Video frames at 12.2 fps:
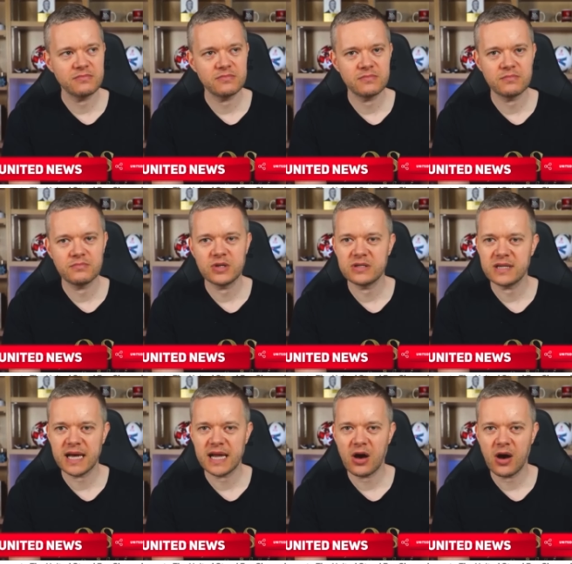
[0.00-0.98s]

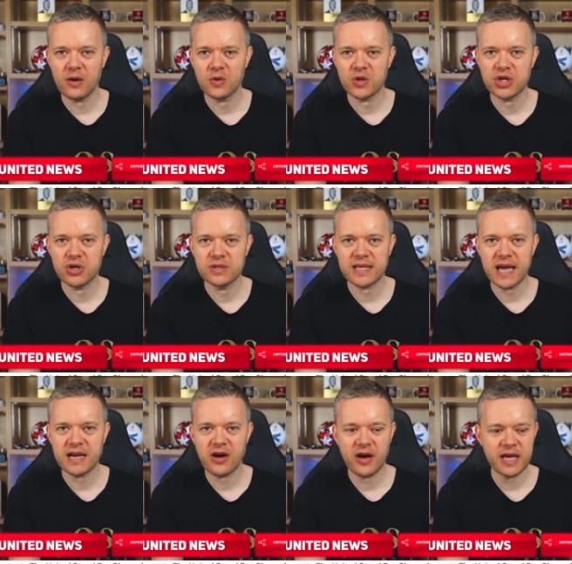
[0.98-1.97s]
Monday night or Tuesday
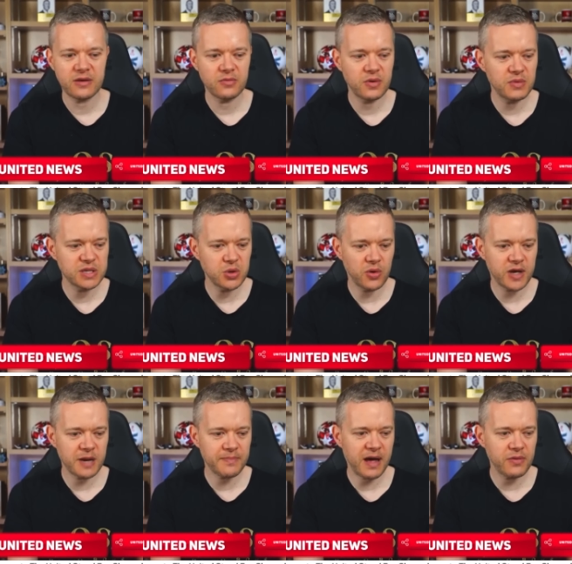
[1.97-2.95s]
night? We were talking
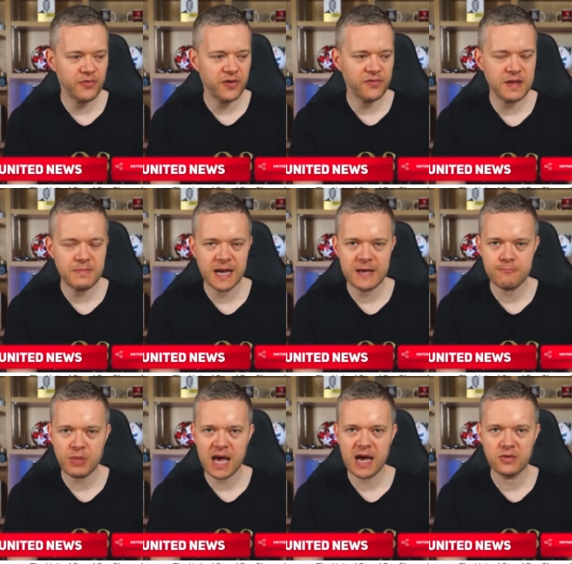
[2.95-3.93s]
about 50 million
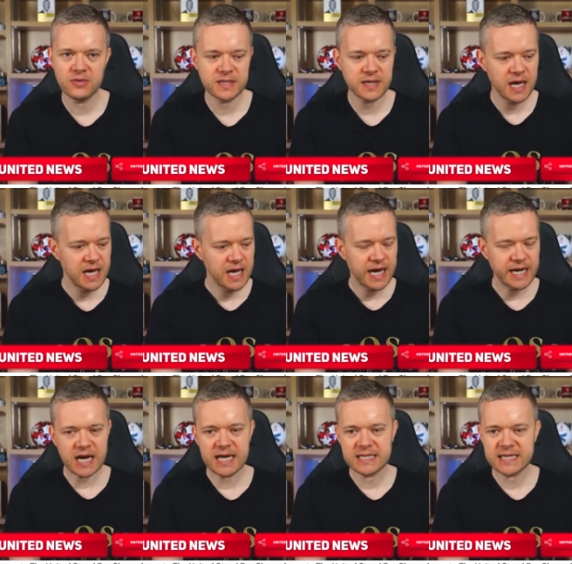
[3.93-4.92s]
pounds. And
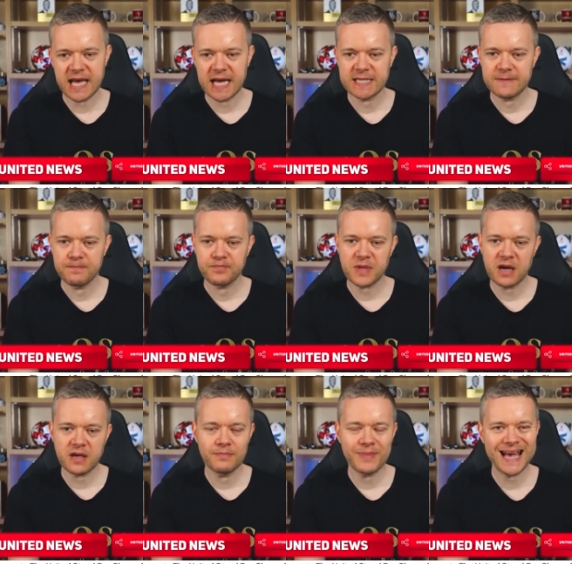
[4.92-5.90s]
I said, I
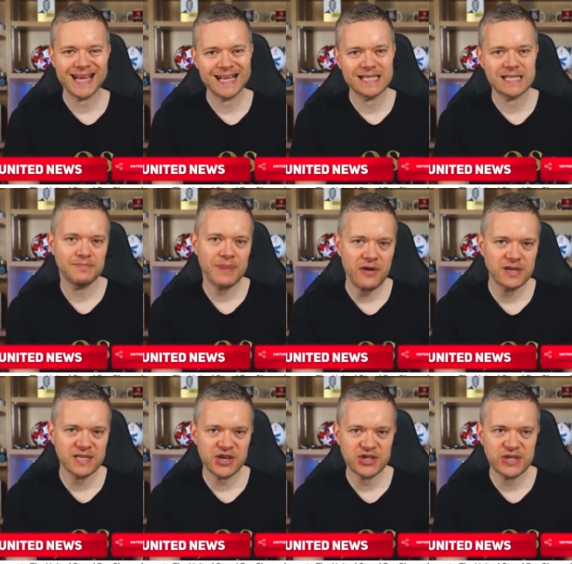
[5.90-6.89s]
compared it to the
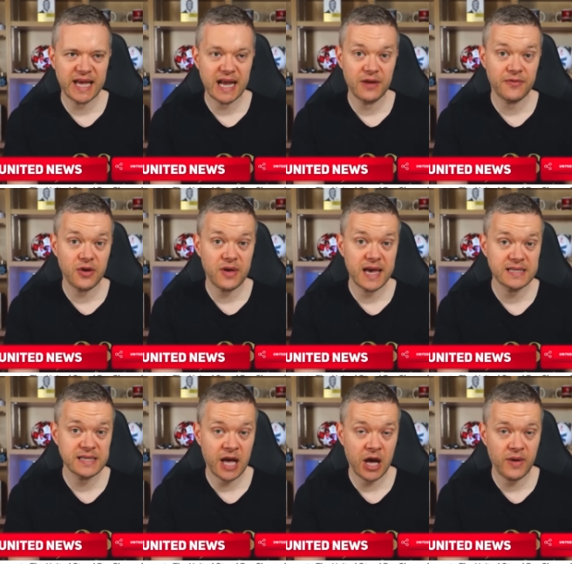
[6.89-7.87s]
Perisic deal a few years
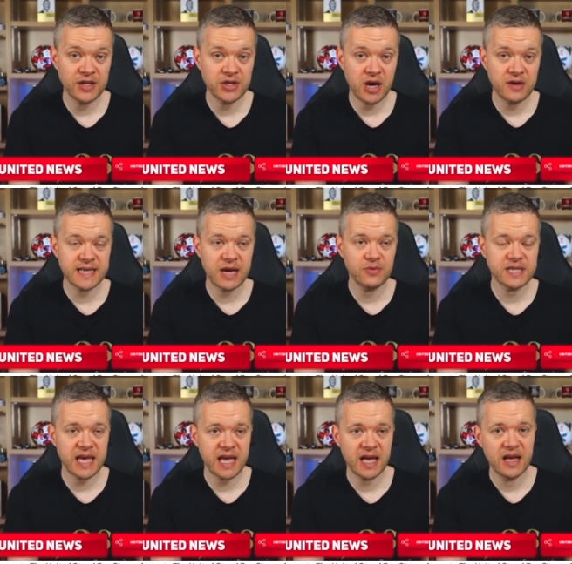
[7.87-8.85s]
ago when Jose was
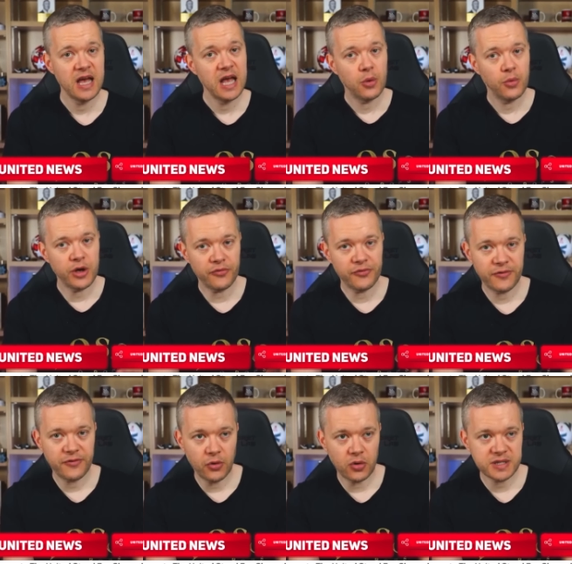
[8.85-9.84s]
here. We offered
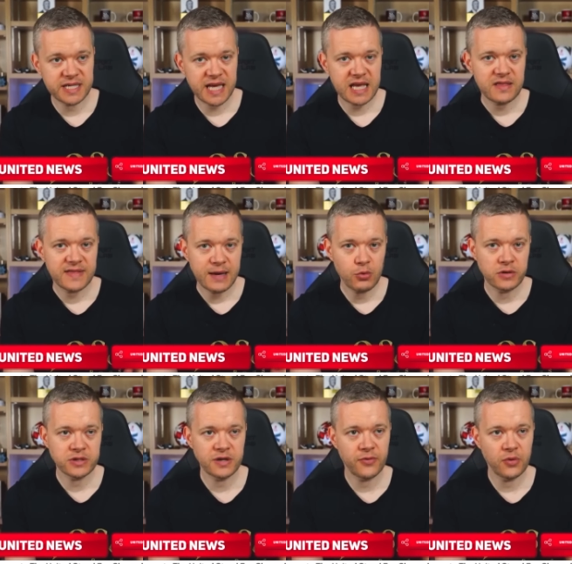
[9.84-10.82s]
40. They
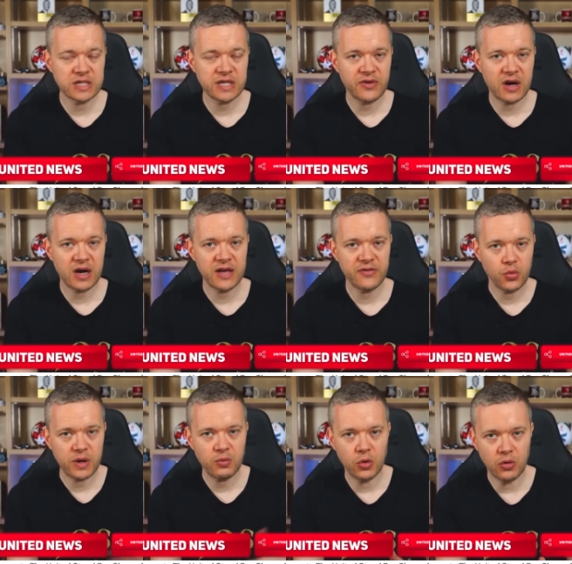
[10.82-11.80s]
wanted 45.
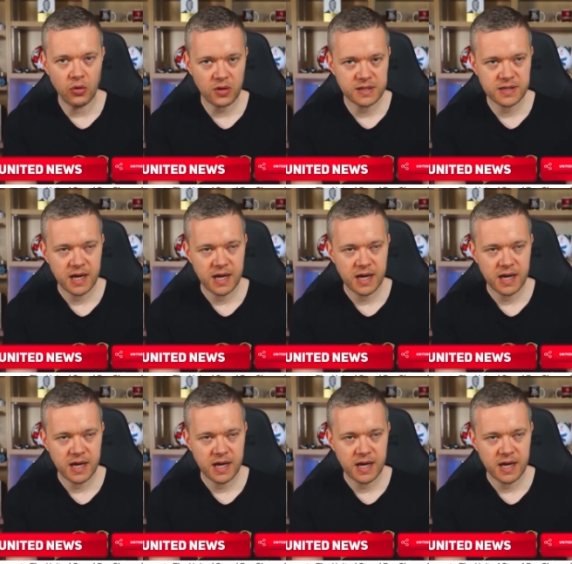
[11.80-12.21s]
We walked.